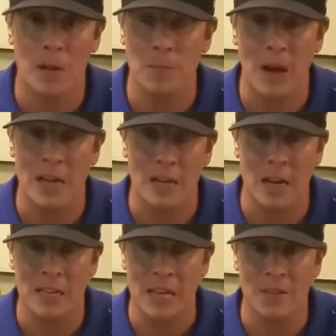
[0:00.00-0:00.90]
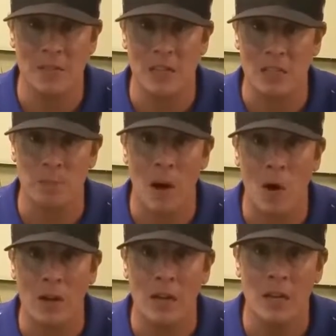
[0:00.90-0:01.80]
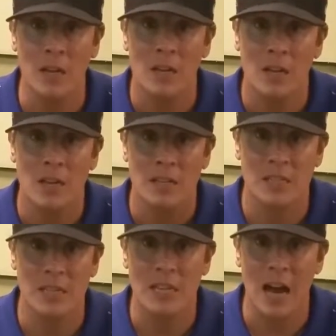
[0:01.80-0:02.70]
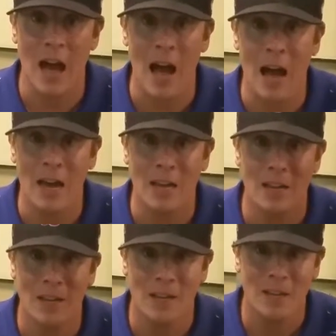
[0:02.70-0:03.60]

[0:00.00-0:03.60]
played by David Dastmalchian, T.I.